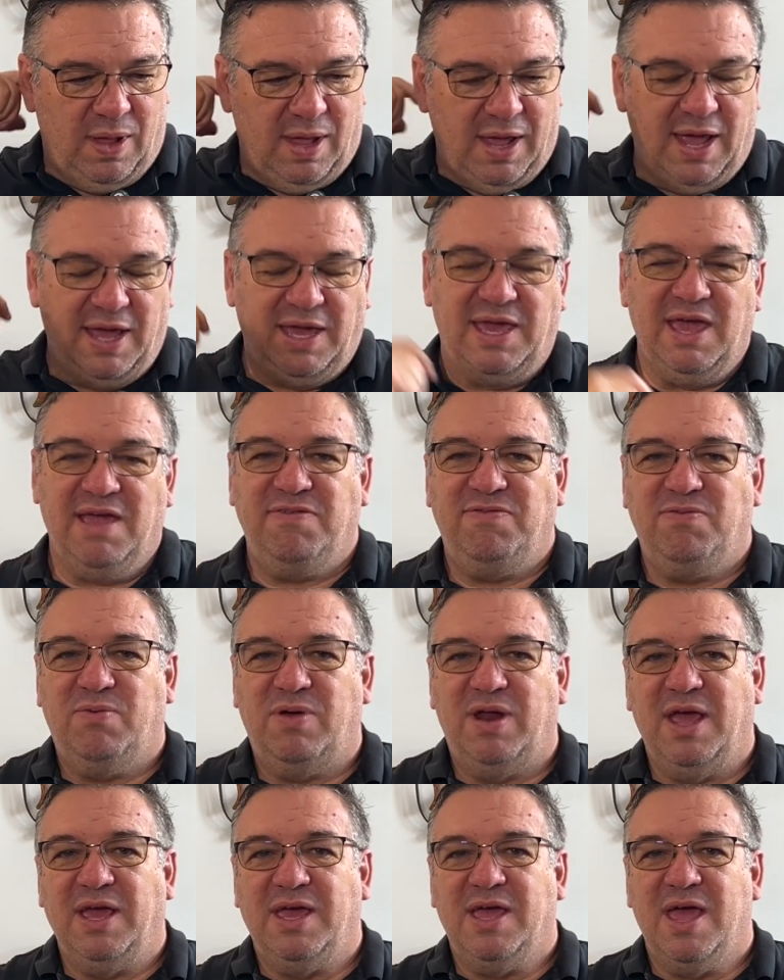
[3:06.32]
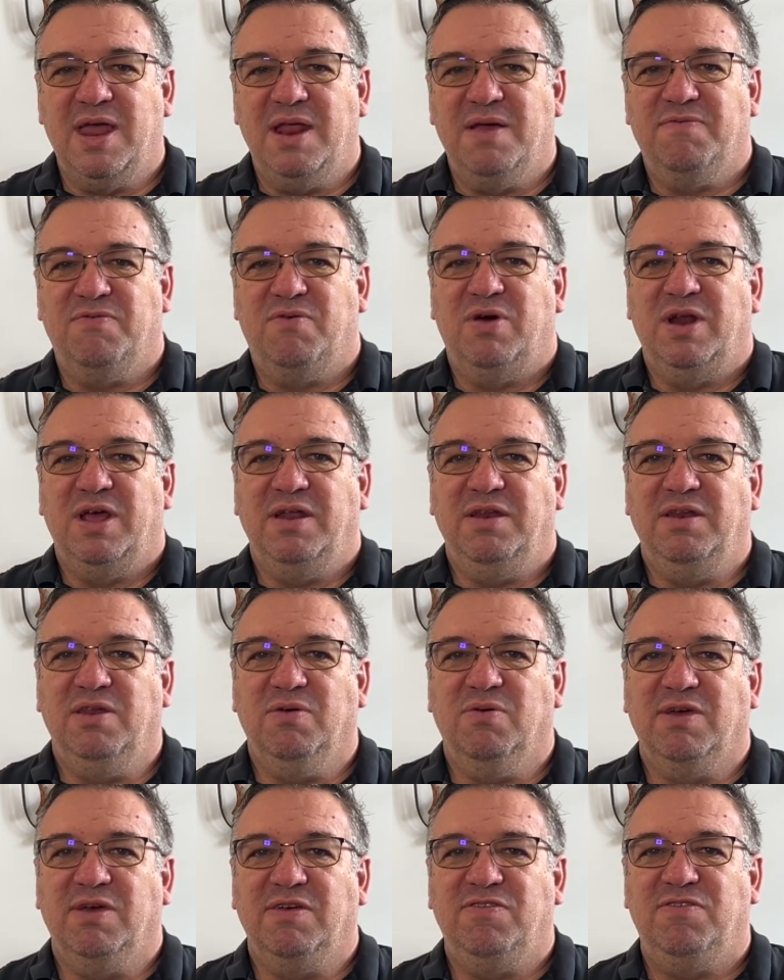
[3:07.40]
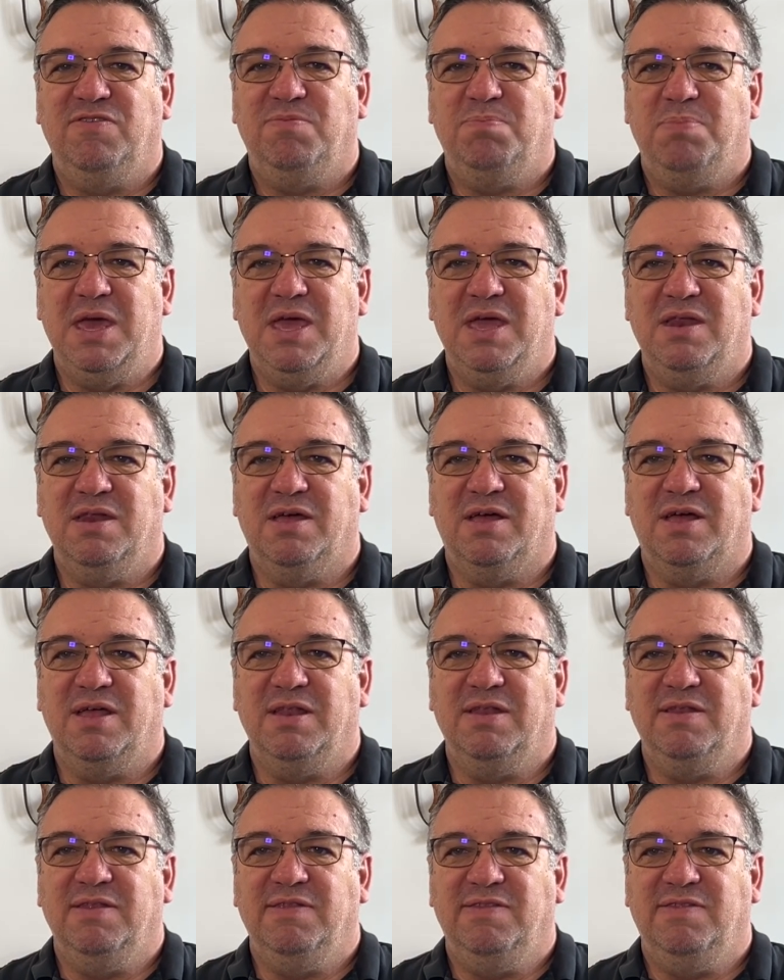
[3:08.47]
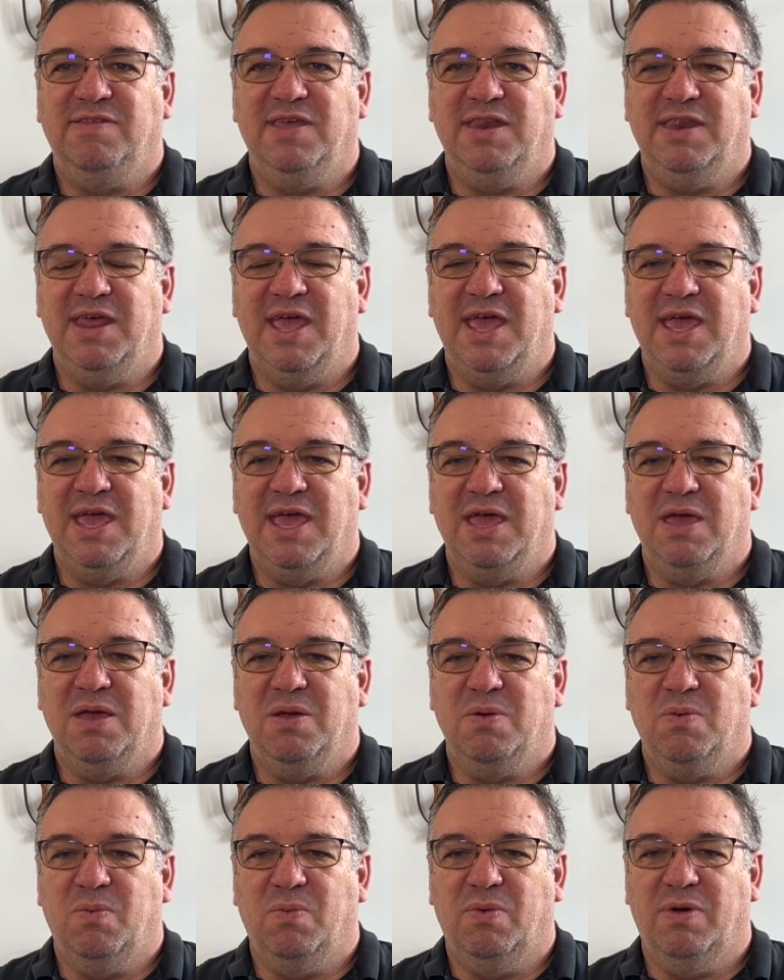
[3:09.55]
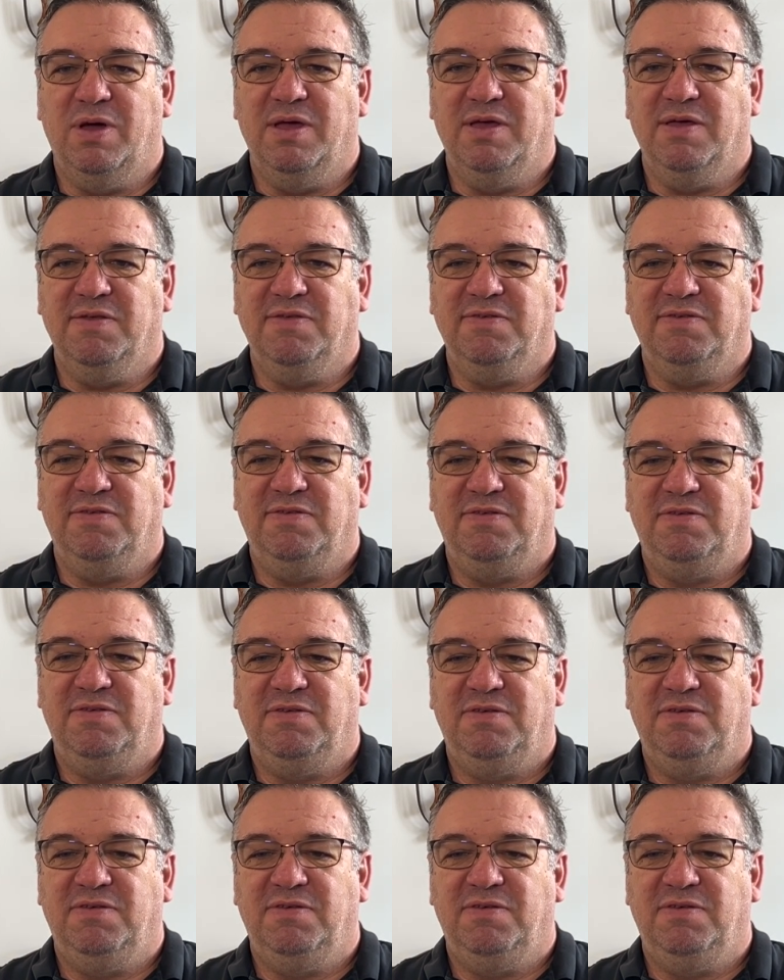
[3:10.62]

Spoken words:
I guess what I kind of wanted to expand on today was